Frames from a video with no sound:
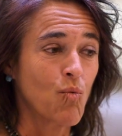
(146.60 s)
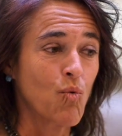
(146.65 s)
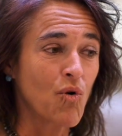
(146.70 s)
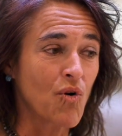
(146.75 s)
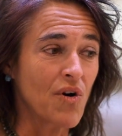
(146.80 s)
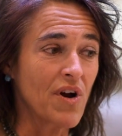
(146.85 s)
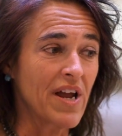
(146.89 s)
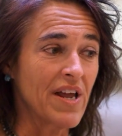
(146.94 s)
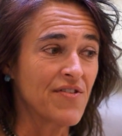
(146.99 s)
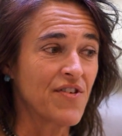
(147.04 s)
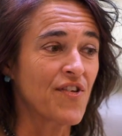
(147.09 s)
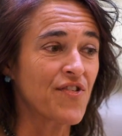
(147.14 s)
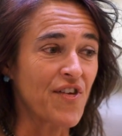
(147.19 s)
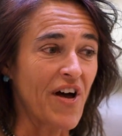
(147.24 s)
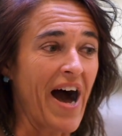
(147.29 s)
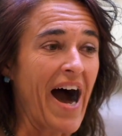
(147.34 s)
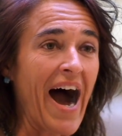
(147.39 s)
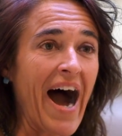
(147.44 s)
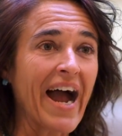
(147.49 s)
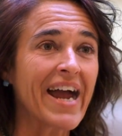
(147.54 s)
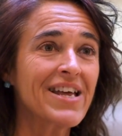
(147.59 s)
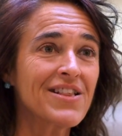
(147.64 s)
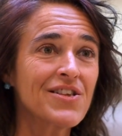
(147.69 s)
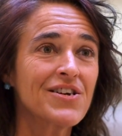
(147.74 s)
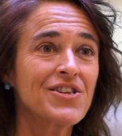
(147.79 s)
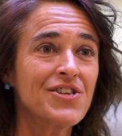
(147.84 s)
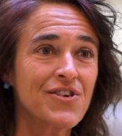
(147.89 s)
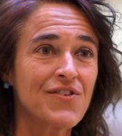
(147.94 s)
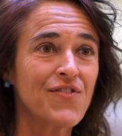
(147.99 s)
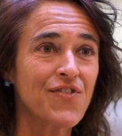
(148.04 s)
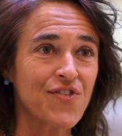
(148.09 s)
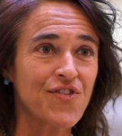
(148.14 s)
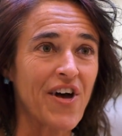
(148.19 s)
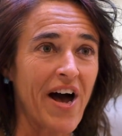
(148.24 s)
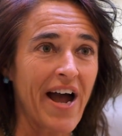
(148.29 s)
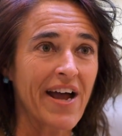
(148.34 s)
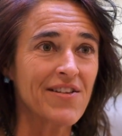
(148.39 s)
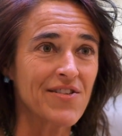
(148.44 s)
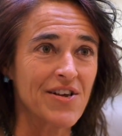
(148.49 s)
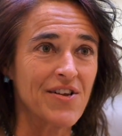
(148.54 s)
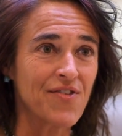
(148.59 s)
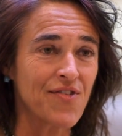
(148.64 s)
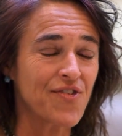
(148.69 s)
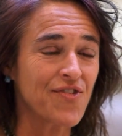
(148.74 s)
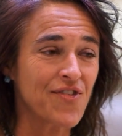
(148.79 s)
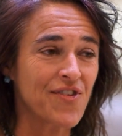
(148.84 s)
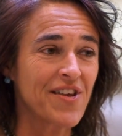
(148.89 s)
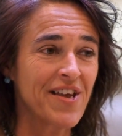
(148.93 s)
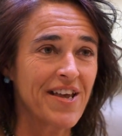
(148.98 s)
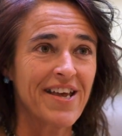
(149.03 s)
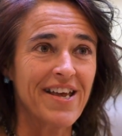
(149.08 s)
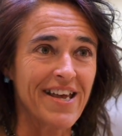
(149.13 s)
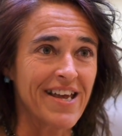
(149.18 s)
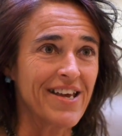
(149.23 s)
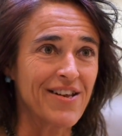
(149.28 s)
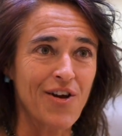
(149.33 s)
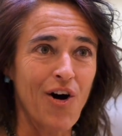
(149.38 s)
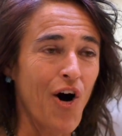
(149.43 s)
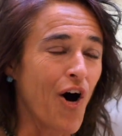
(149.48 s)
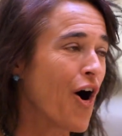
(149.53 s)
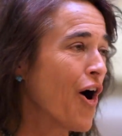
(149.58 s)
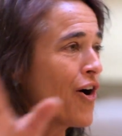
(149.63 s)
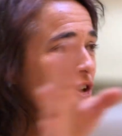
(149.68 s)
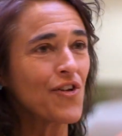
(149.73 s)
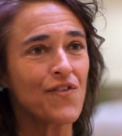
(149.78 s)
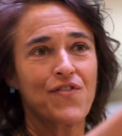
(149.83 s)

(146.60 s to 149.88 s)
we're this island of silence in all